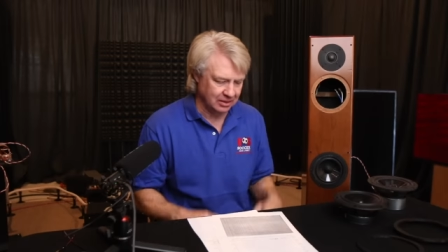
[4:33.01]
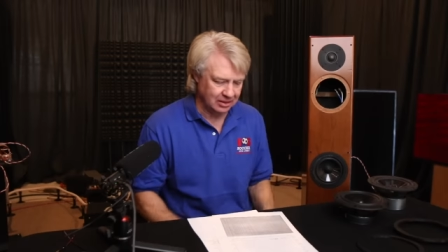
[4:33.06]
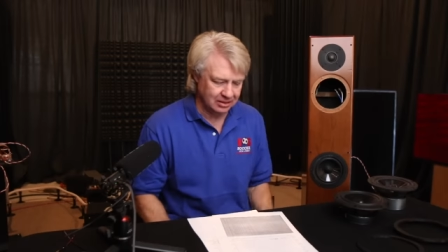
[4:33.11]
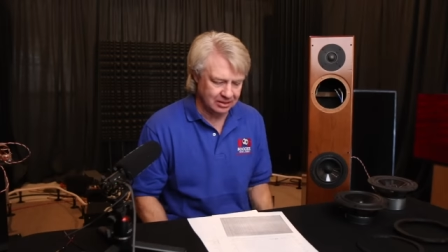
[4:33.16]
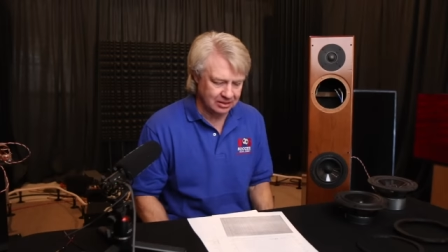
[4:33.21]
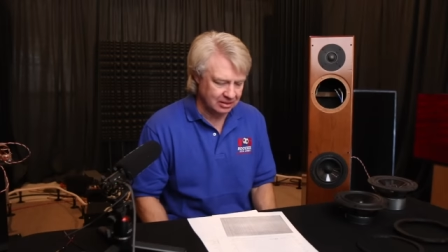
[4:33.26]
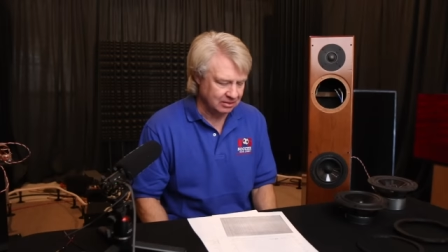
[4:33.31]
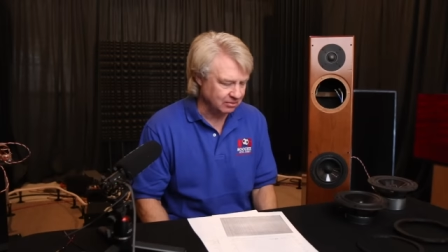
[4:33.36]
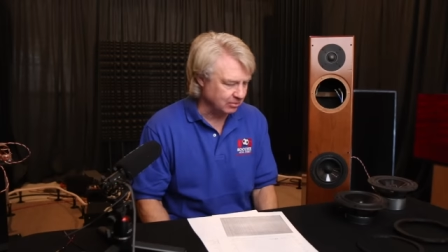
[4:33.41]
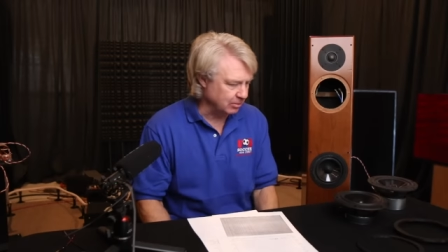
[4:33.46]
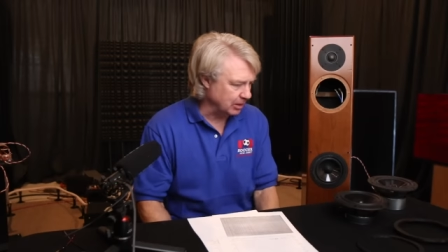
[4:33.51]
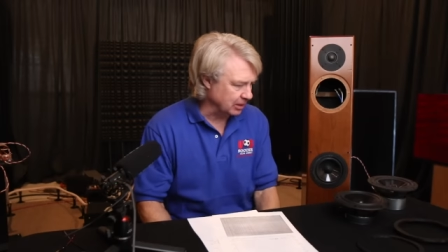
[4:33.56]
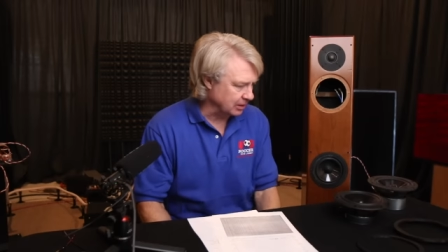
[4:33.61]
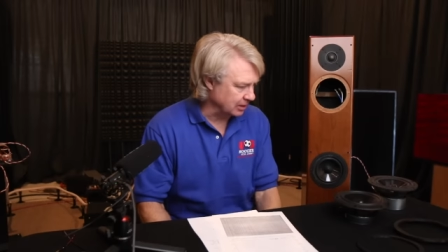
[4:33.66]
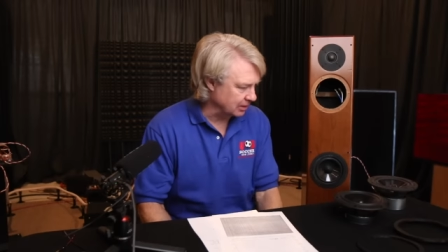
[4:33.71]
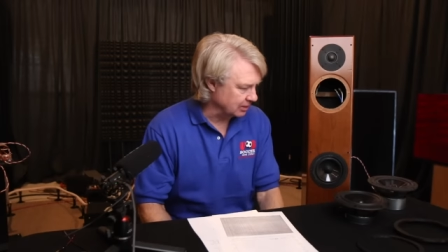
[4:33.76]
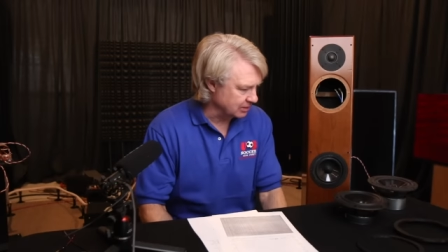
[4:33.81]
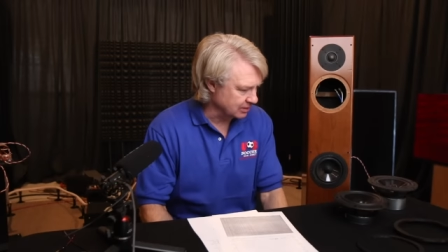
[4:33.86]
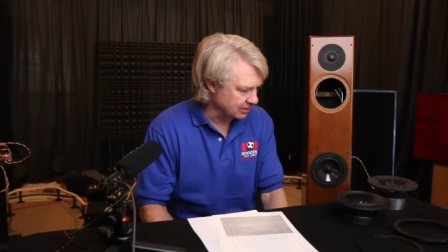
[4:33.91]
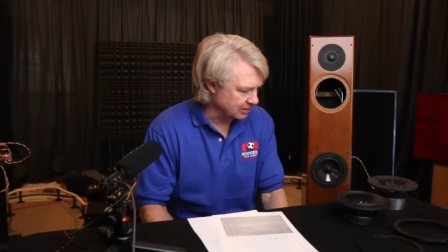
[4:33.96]
It didn't even make
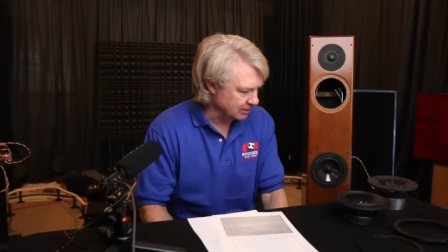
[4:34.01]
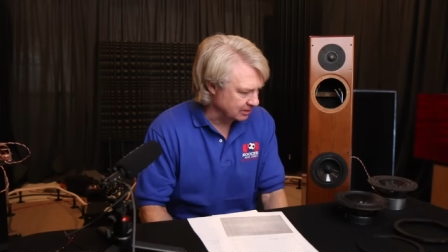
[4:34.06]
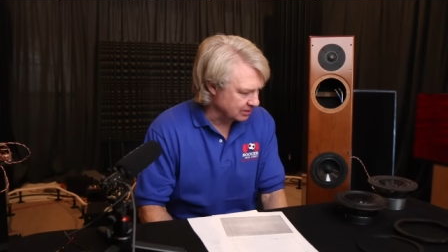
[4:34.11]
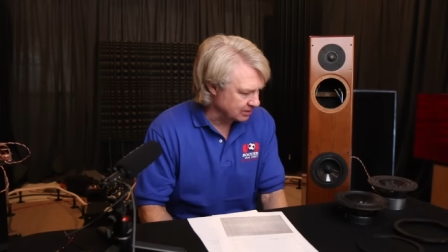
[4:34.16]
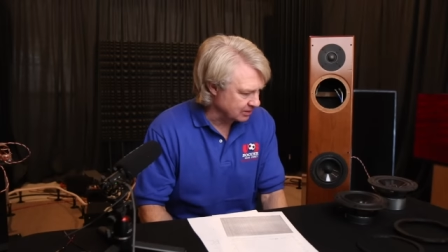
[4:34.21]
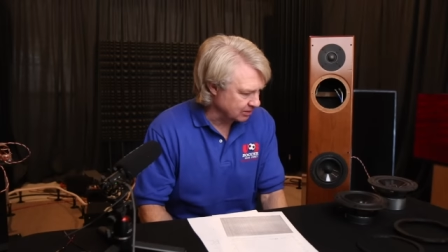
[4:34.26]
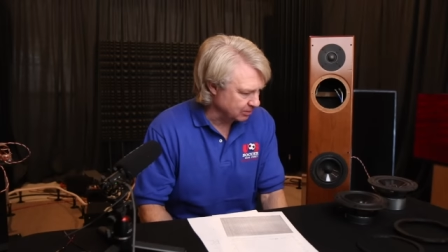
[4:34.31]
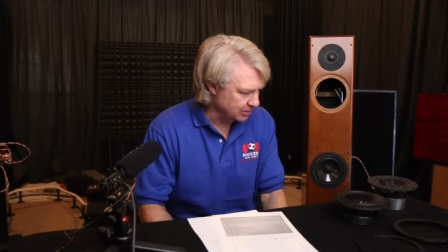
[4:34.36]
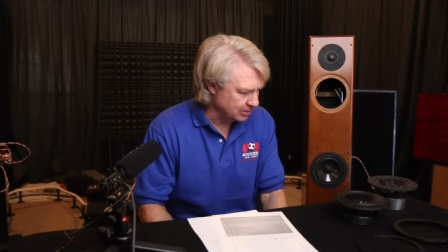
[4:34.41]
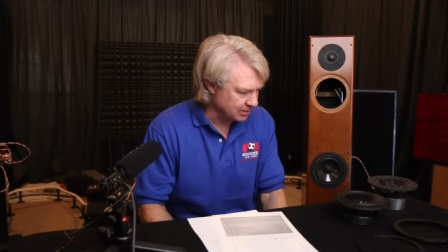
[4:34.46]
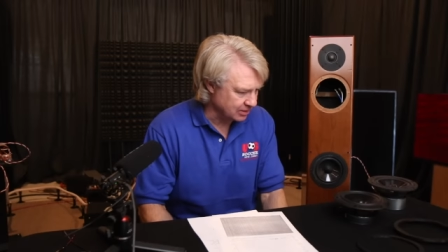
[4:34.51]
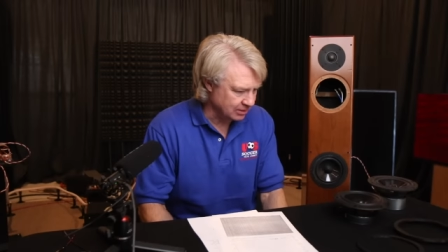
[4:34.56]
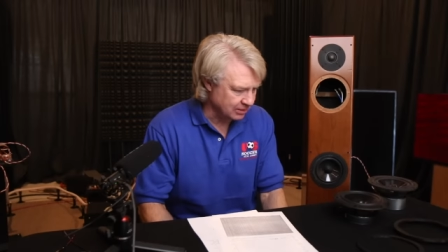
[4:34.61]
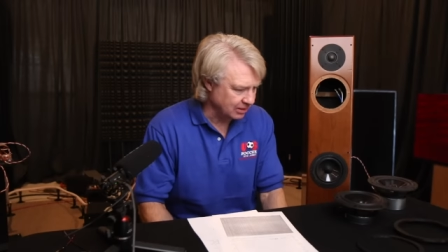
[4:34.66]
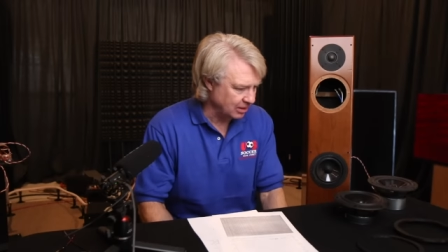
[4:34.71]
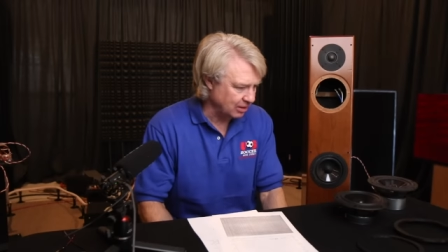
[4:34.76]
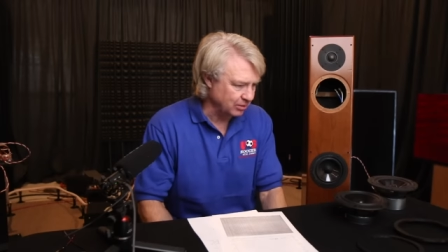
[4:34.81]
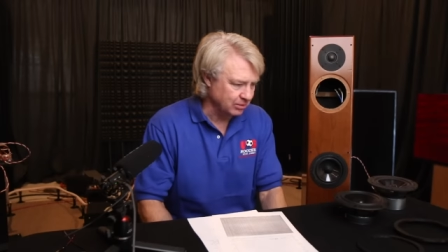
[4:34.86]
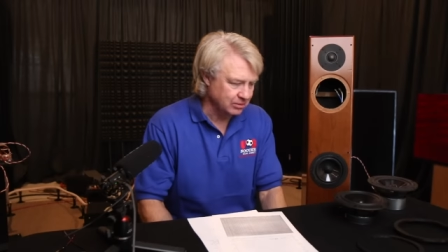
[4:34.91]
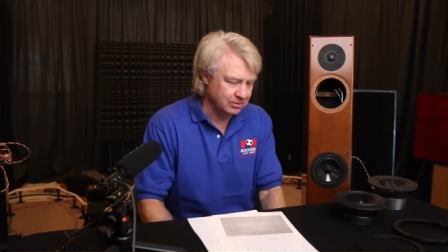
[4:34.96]
any sense. And we said,
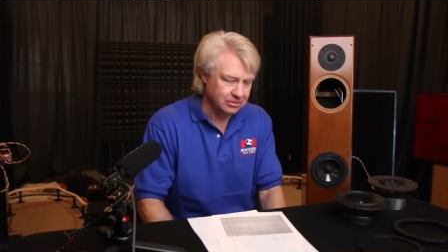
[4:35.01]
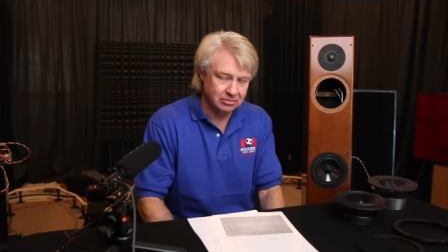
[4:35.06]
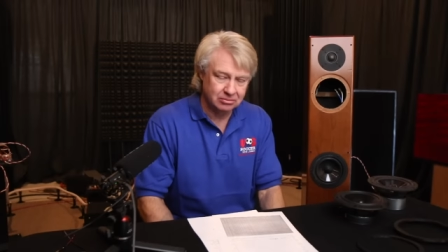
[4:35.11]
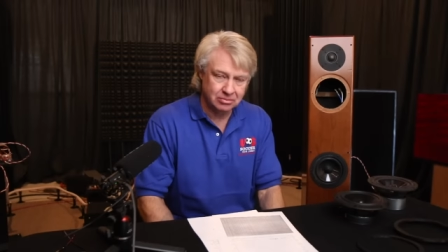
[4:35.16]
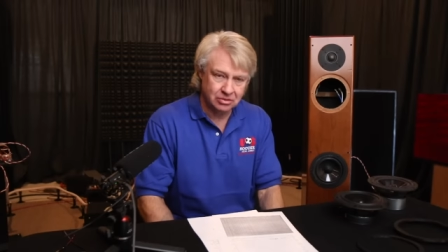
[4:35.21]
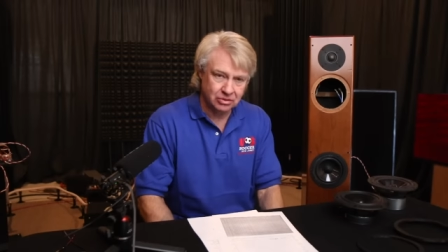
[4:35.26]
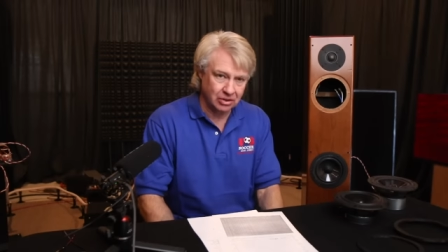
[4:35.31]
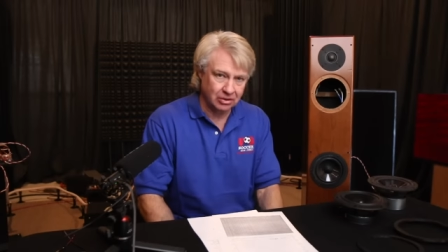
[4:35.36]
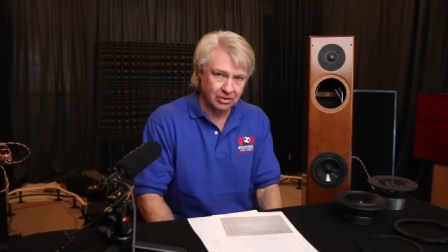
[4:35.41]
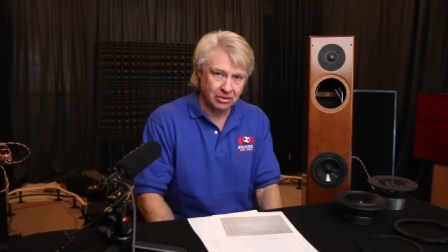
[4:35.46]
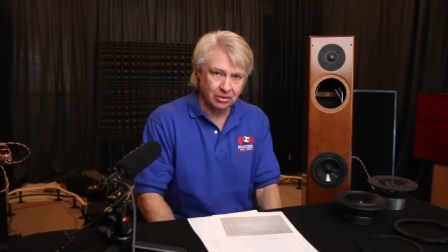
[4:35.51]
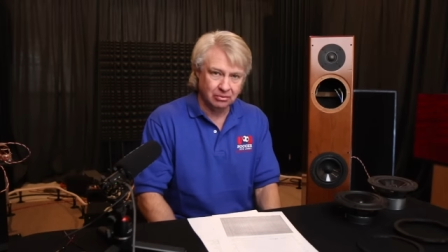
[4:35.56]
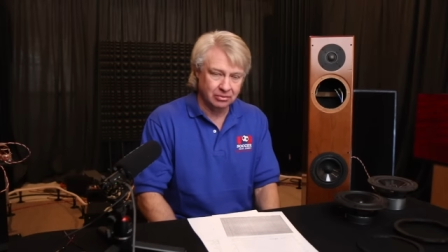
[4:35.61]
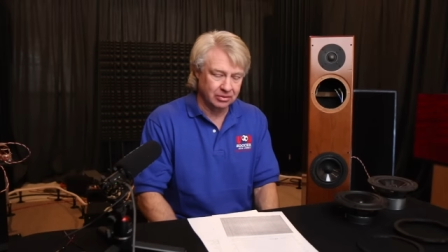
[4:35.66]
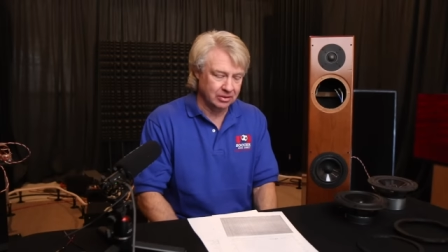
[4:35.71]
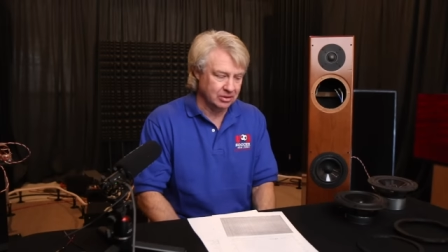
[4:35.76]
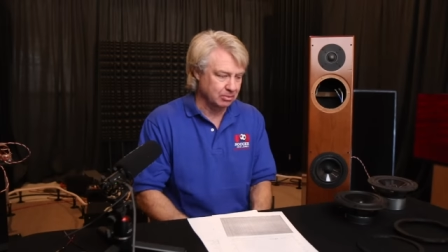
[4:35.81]
no, start over.